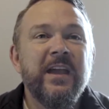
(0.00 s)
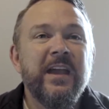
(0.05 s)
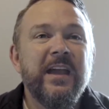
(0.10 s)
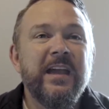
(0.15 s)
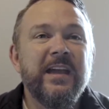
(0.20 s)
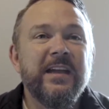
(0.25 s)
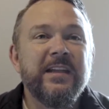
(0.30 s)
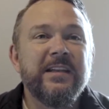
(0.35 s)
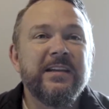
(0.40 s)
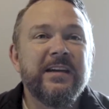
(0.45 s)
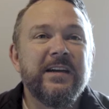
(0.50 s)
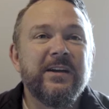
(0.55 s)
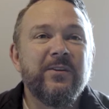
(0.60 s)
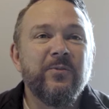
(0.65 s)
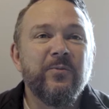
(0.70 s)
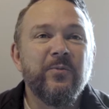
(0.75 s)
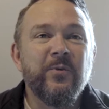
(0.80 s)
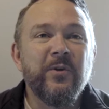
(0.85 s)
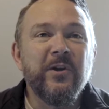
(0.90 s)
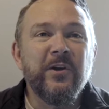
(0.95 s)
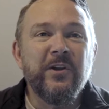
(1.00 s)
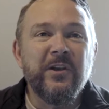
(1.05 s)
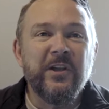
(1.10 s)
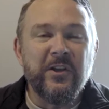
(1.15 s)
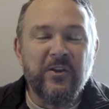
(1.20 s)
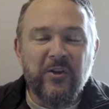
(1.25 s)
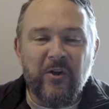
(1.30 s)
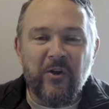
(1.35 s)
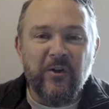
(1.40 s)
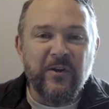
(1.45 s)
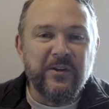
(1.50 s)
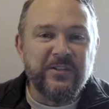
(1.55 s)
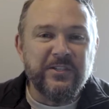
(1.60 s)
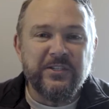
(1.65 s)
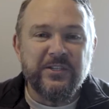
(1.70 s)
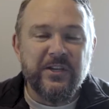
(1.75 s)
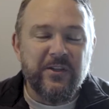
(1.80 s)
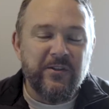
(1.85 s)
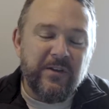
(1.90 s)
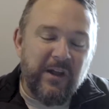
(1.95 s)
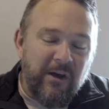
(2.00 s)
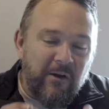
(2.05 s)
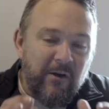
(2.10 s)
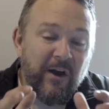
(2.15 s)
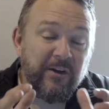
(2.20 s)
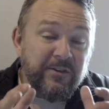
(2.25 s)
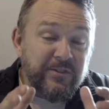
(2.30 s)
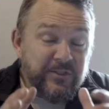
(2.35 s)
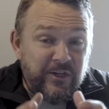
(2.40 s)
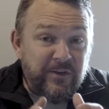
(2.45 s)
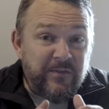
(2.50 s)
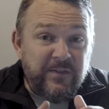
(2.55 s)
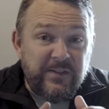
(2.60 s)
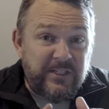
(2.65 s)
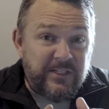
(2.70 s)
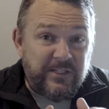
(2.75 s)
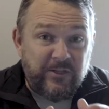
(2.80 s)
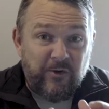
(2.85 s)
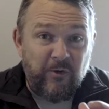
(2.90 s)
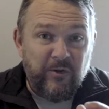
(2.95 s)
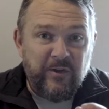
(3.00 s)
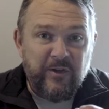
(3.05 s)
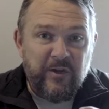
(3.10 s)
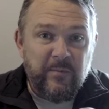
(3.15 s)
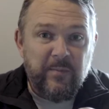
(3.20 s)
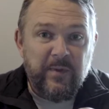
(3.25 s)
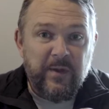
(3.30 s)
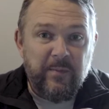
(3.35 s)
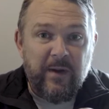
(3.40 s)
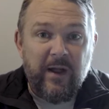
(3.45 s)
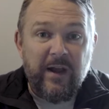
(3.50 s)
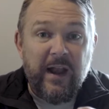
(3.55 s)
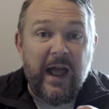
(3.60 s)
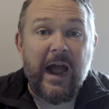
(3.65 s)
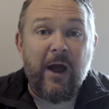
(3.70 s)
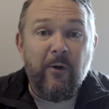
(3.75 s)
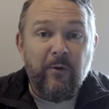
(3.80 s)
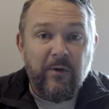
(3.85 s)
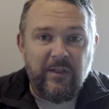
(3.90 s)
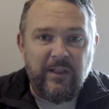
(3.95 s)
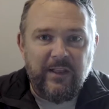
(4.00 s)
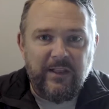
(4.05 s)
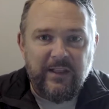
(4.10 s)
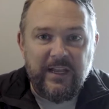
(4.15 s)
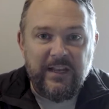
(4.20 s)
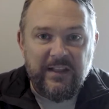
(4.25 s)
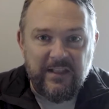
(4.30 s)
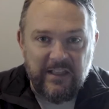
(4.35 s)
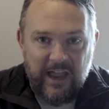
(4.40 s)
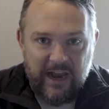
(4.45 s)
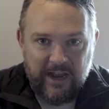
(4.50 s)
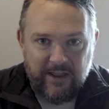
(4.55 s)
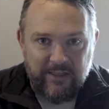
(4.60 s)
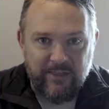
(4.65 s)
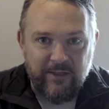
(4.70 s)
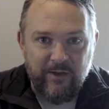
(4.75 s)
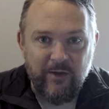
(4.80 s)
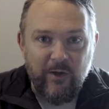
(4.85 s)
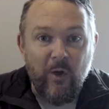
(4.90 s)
And we're going to encourage each other. Now, our services are only going to be about an hour in length.